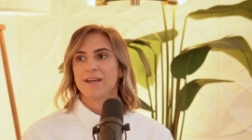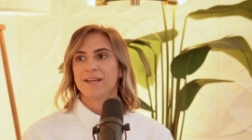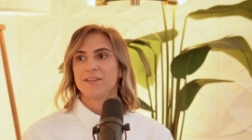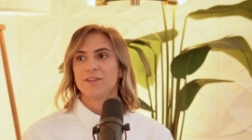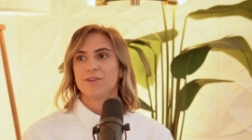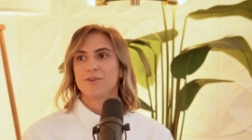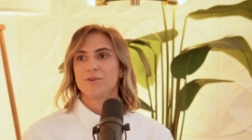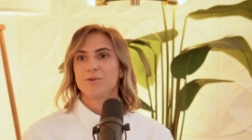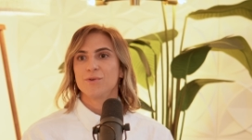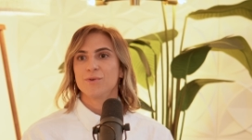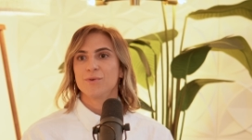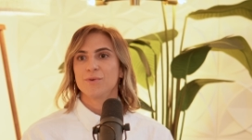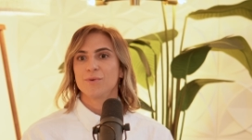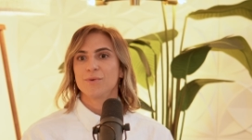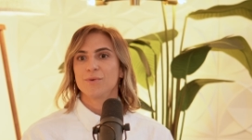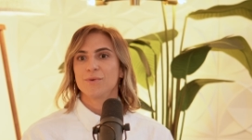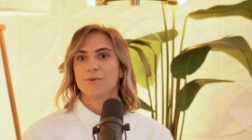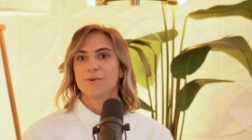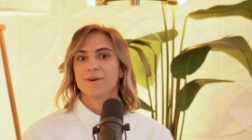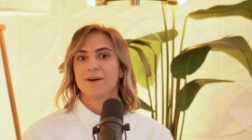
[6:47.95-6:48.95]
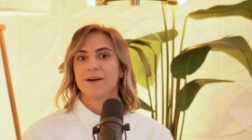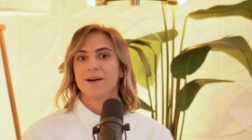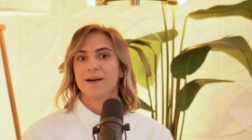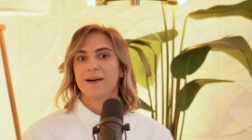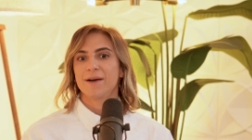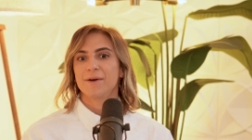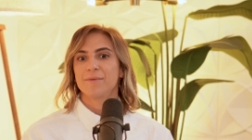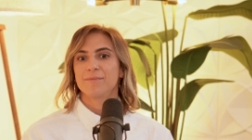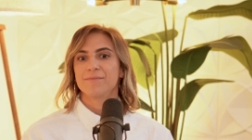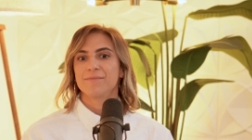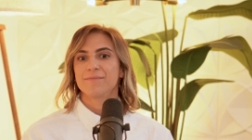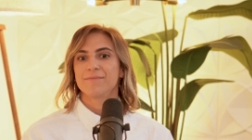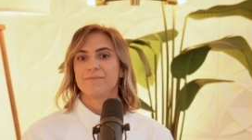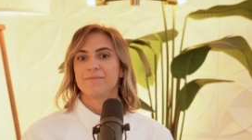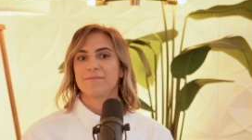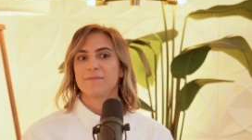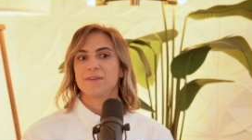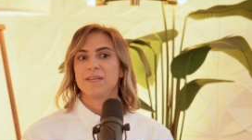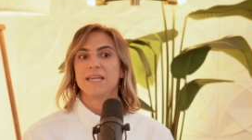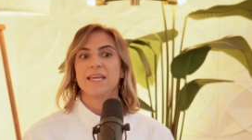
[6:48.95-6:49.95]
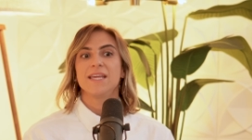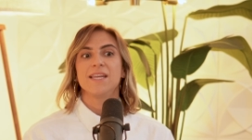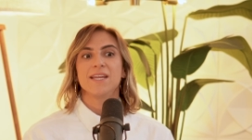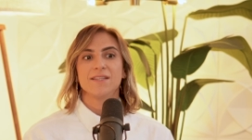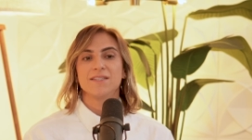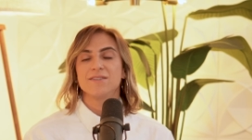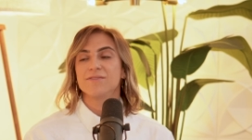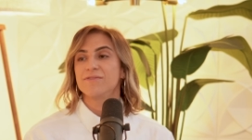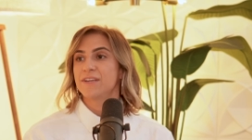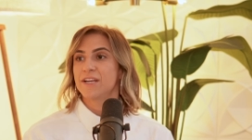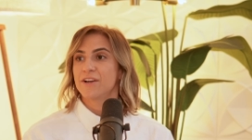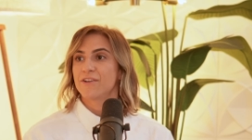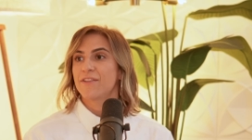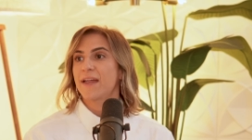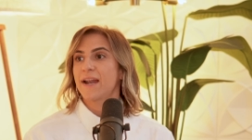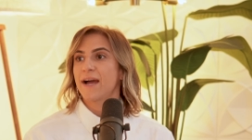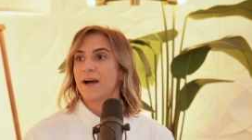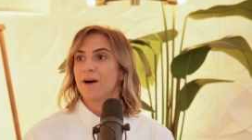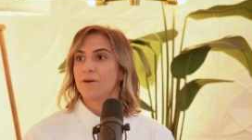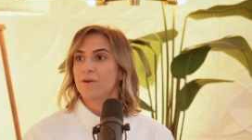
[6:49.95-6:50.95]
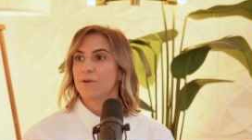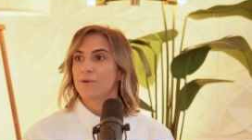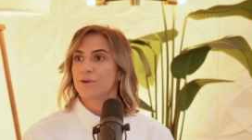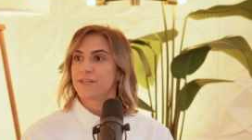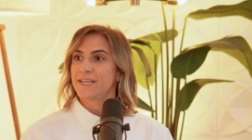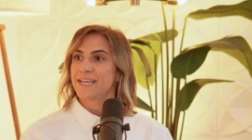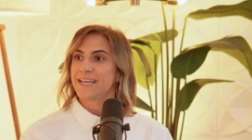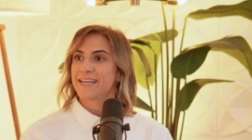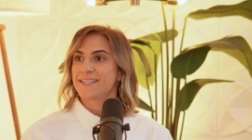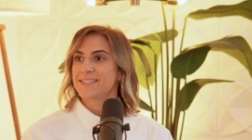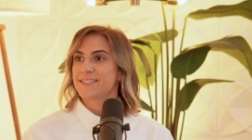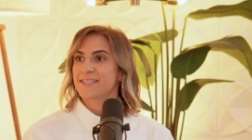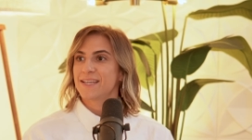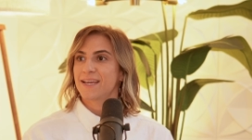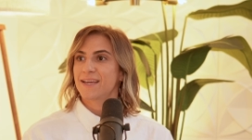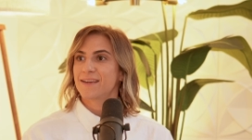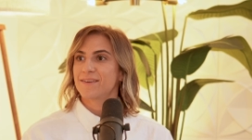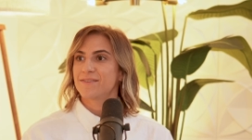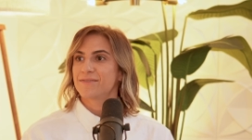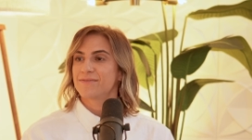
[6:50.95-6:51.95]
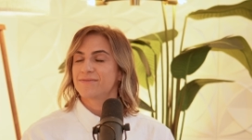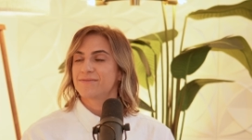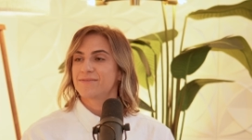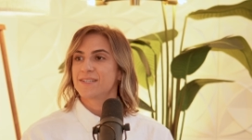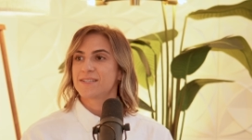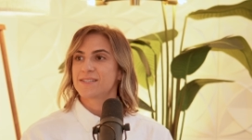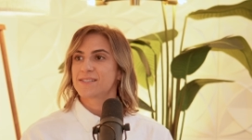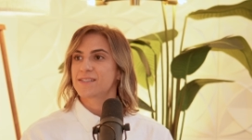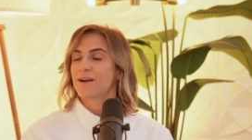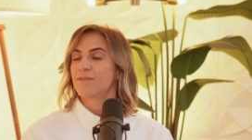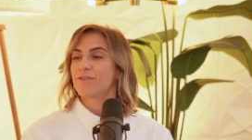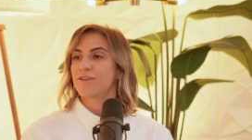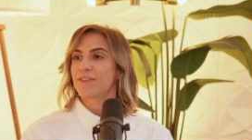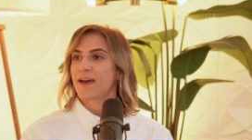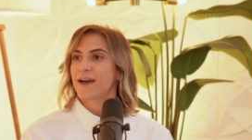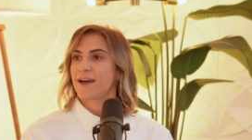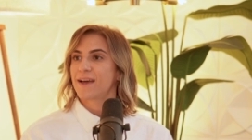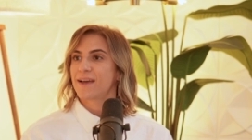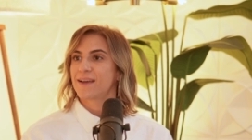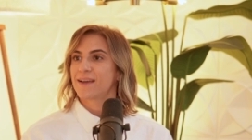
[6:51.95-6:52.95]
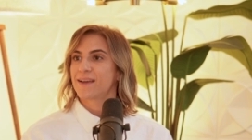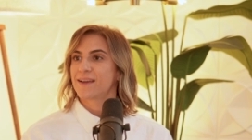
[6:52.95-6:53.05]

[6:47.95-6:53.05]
like you um, needed to figure that out or needed to like discover that?